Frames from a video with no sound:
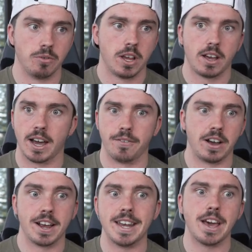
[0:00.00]

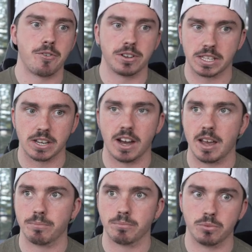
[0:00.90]
I never at the
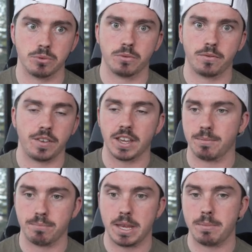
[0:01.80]
time
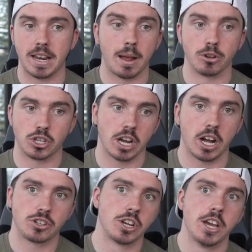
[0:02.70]
figured me being able to
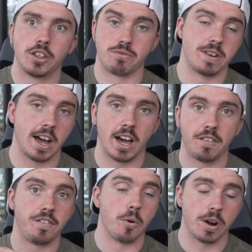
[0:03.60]
charge
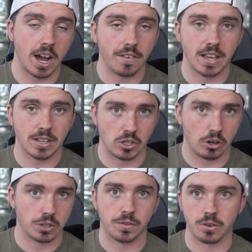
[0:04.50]

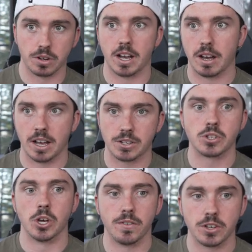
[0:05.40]
$3,500–$4,500 for a
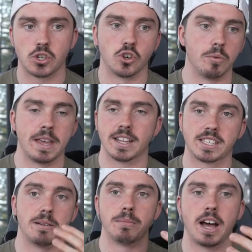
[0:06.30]
service. Sure, we had
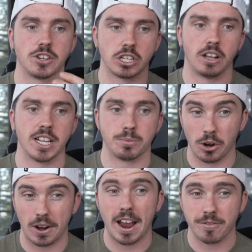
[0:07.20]
some larger clients, but
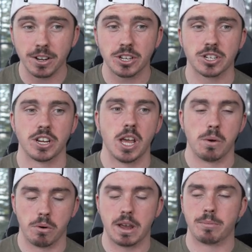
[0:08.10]
on average,
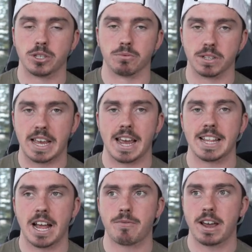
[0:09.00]
were we able to retain
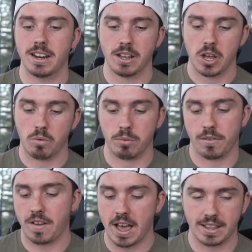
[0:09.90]
that rate? Well, we
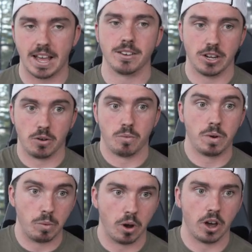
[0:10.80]
found that,
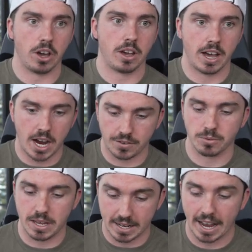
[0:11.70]
we were after
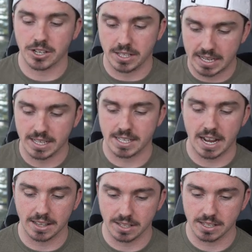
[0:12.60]
we had actually tested
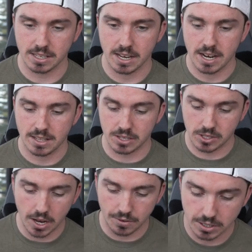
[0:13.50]
out this
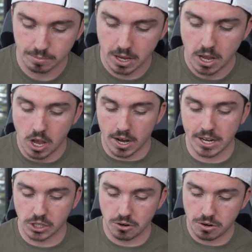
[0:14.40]
service. Okay,
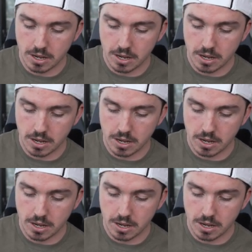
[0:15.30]
so